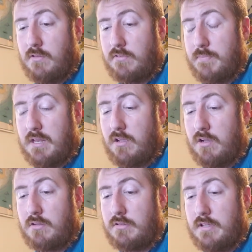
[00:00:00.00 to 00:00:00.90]
depending
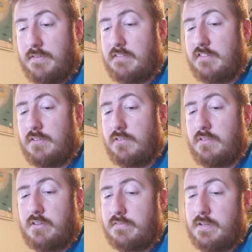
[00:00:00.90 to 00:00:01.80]
on if I still do
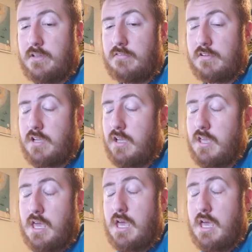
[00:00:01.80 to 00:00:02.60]
these videos or not,